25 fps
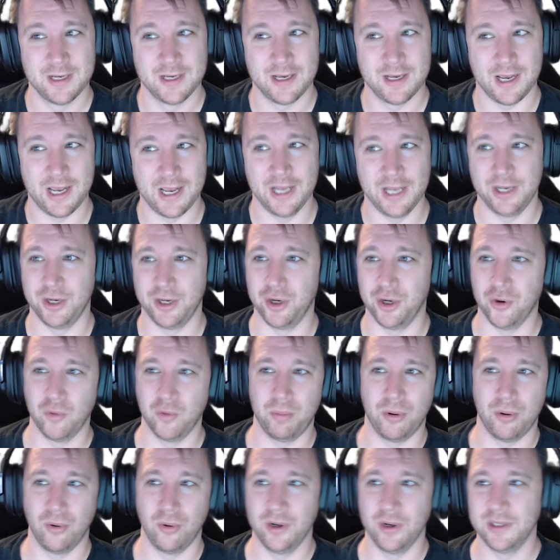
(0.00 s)
At no
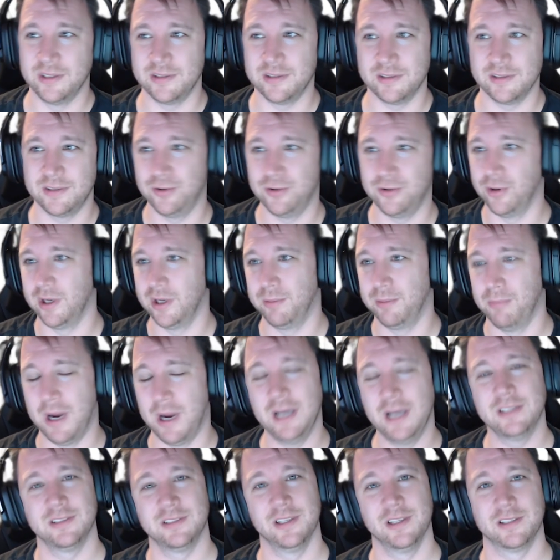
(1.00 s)
point during
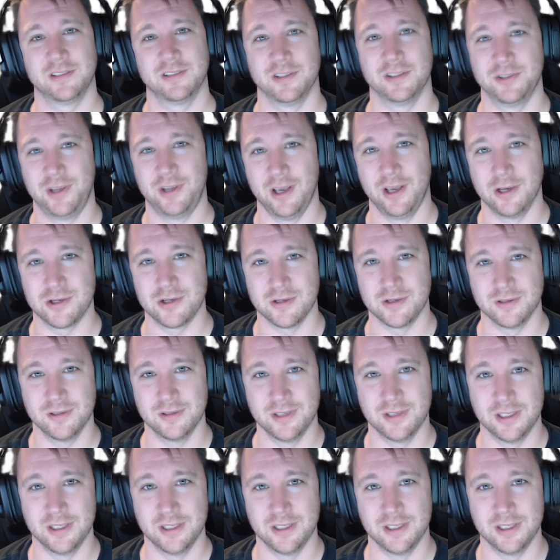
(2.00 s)
my sex education